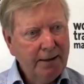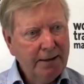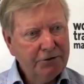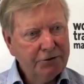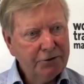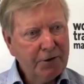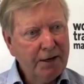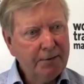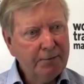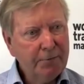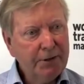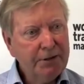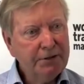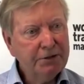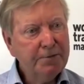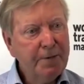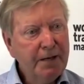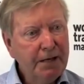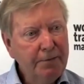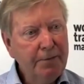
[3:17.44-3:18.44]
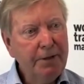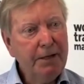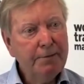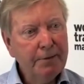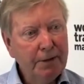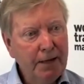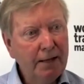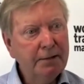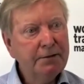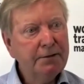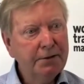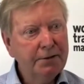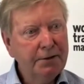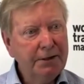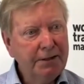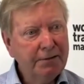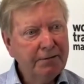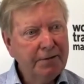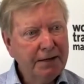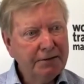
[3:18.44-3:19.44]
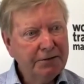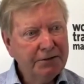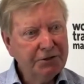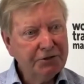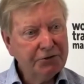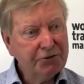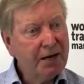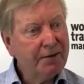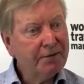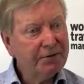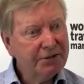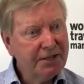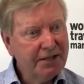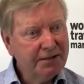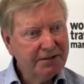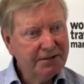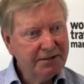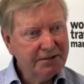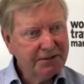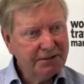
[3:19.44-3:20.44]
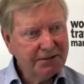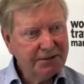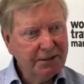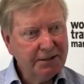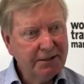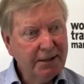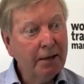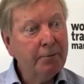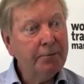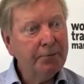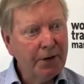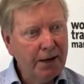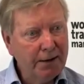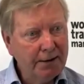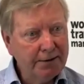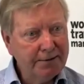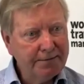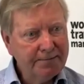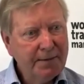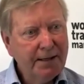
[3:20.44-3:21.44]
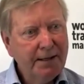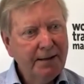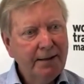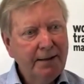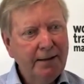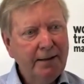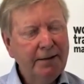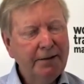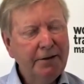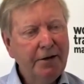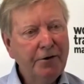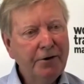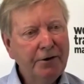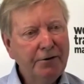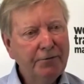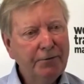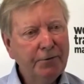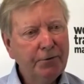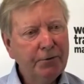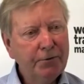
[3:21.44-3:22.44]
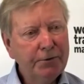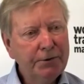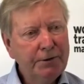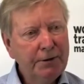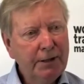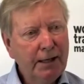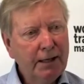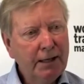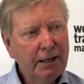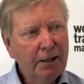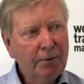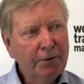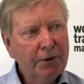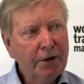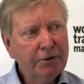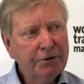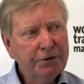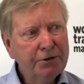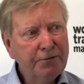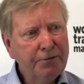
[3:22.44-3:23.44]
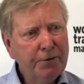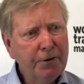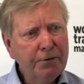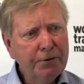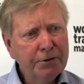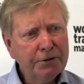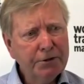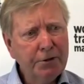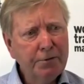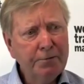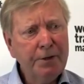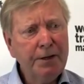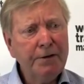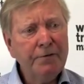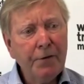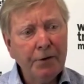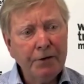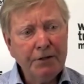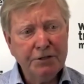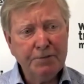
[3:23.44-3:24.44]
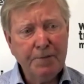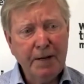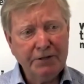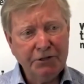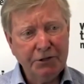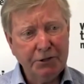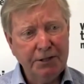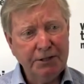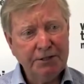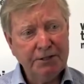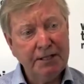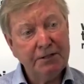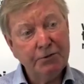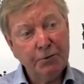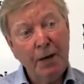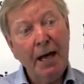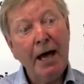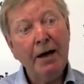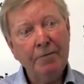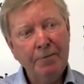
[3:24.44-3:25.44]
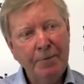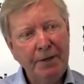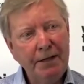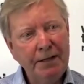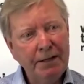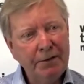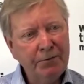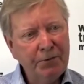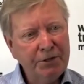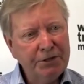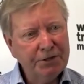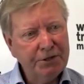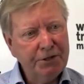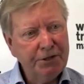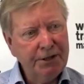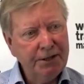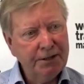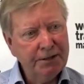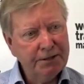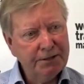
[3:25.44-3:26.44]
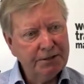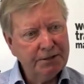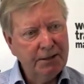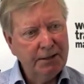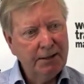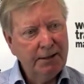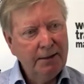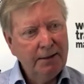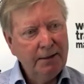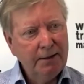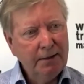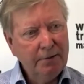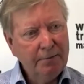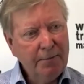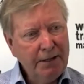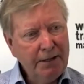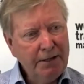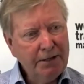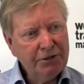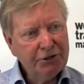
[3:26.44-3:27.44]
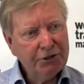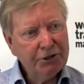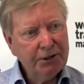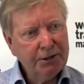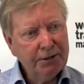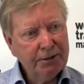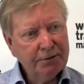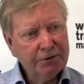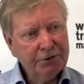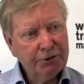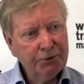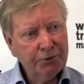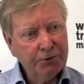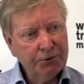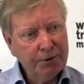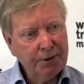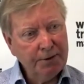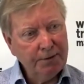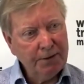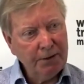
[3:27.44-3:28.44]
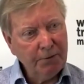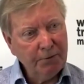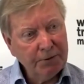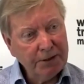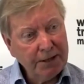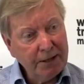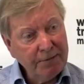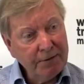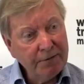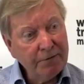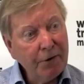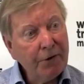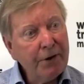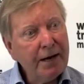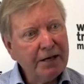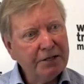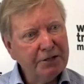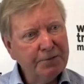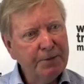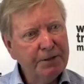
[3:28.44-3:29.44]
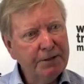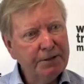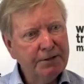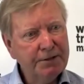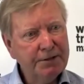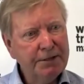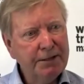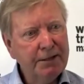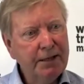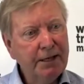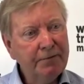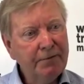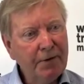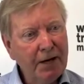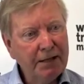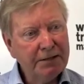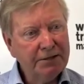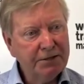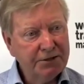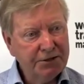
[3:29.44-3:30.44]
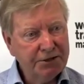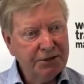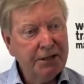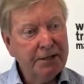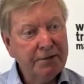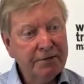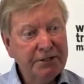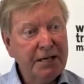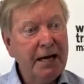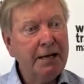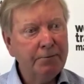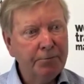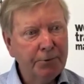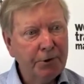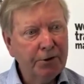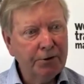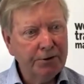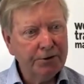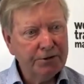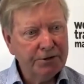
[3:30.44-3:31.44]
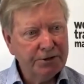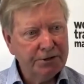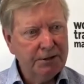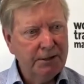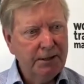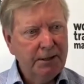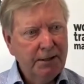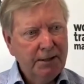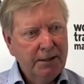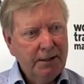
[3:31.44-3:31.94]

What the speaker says: and try and bring as many people under the Advantage Travel Centres umbrella going forward. We're going to focus on being very specialist, as we have been in recent years, and making sure that we're giving very expert advice and service and products